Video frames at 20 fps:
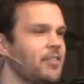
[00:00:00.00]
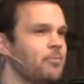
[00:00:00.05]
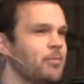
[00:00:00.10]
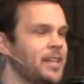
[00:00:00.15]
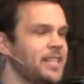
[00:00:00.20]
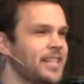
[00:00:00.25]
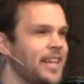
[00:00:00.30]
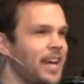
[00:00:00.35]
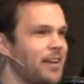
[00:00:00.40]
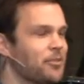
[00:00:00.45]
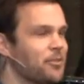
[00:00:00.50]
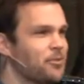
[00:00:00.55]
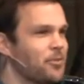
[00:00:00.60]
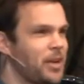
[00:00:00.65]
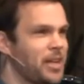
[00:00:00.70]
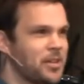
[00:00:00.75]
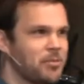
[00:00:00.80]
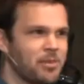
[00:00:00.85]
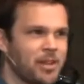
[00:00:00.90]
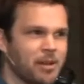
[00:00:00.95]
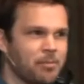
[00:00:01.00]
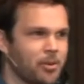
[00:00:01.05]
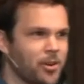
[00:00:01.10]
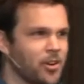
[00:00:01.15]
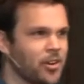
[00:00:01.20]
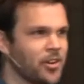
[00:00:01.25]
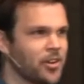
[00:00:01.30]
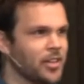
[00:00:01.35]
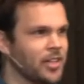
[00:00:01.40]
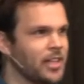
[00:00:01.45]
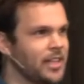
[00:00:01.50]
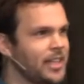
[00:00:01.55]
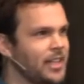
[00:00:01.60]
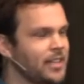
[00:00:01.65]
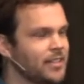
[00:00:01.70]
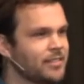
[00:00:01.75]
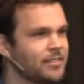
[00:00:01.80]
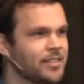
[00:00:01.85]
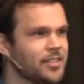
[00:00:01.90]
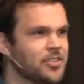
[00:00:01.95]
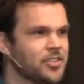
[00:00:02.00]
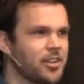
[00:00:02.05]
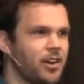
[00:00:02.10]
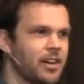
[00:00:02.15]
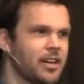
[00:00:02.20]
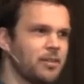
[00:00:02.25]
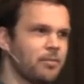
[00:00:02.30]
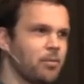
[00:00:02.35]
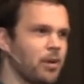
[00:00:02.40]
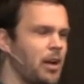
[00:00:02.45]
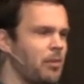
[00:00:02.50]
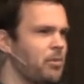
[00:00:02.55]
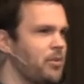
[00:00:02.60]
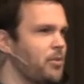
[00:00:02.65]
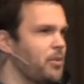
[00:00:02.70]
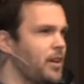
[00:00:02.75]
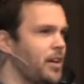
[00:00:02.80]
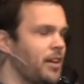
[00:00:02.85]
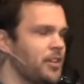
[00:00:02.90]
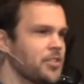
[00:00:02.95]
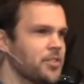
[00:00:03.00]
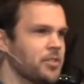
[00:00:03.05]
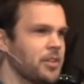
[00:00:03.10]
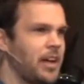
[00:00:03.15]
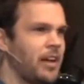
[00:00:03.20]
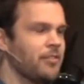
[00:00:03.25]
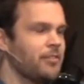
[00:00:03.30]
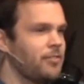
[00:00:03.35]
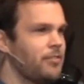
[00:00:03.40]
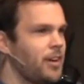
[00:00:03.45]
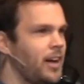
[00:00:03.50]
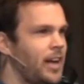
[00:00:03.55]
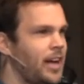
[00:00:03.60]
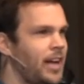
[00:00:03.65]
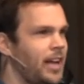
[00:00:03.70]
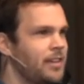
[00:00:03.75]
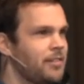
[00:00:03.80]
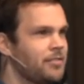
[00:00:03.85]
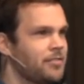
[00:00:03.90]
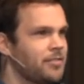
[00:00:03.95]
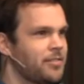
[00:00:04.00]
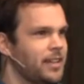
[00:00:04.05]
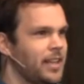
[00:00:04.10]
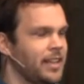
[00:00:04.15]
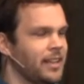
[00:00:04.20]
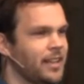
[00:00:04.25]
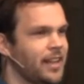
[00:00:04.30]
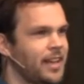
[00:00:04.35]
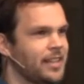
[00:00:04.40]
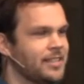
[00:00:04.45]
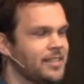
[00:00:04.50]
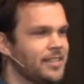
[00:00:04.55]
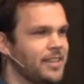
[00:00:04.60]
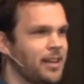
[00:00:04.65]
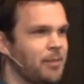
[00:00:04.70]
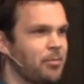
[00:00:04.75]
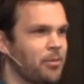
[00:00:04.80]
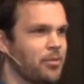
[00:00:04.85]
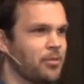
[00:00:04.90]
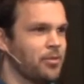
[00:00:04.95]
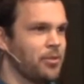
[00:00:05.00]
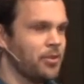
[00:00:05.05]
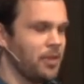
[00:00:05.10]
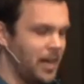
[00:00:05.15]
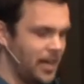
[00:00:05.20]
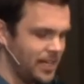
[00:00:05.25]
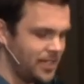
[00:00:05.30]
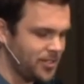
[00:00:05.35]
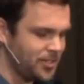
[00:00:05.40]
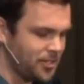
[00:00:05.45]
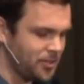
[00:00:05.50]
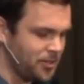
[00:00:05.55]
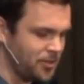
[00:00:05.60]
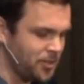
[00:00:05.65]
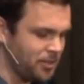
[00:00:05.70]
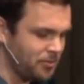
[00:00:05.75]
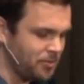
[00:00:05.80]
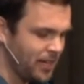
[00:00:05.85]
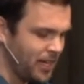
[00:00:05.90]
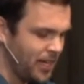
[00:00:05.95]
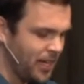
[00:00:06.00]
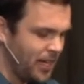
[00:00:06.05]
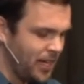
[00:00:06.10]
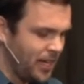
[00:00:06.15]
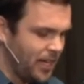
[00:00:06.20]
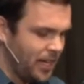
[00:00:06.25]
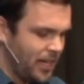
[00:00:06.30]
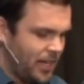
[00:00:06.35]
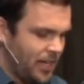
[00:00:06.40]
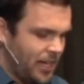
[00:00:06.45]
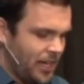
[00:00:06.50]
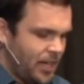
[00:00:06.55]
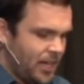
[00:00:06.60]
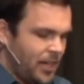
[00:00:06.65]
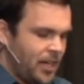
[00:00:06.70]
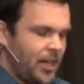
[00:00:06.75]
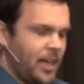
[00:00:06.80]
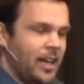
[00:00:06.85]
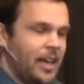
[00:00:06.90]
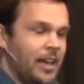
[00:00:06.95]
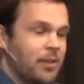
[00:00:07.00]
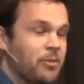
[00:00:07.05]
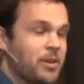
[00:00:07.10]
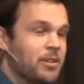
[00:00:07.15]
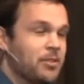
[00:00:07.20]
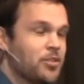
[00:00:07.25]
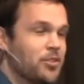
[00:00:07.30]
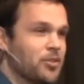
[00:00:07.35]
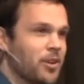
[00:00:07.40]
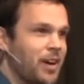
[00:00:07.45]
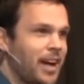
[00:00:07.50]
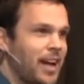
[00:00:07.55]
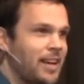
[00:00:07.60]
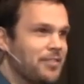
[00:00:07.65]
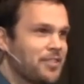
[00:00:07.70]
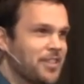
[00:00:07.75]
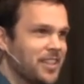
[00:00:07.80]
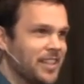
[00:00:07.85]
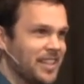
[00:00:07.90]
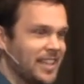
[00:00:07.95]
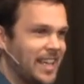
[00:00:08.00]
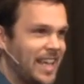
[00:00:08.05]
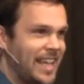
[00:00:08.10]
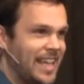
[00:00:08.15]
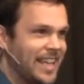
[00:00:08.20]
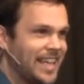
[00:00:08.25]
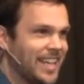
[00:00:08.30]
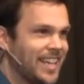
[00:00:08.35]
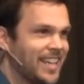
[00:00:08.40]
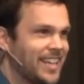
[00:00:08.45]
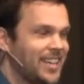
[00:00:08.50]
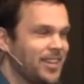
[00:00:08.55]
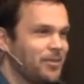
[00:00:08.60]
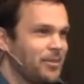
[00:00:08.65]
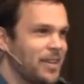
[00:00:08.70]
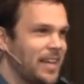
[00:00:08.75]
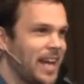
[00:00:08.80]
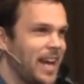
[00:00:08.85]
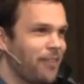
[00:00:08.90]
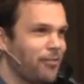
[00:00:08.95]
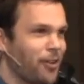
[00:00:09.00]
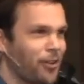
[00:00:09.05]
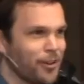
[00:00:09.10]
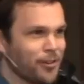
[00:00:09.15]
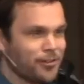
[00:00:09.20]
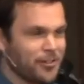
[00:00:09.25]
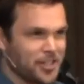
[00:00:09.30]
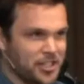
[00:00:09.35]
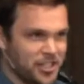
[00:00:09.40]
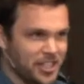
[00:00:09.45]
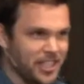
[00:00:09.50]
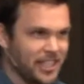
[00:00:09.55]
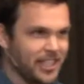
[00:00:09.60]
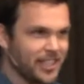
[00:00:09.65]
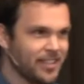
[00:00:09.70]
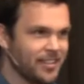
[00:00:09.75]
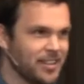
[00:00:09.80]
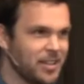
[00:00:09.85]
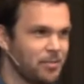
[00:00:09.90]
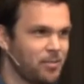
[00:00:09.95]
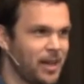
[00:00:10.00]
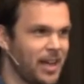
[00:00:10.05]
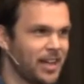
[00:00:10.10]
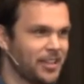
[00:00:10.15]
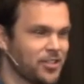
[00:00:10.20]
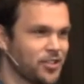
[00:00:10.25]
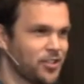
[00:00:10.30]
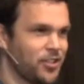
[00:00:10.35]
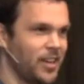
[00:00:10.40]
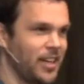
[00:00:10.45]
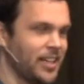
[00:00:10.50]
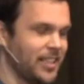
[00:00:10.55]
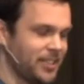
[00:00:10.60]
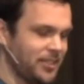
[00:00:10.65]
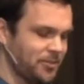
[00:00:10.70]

dad would wake me up early, started probably when I was around five and lasted up through high school. And we'd drive to the lake. We'd have all our fishing gear in the back trunk.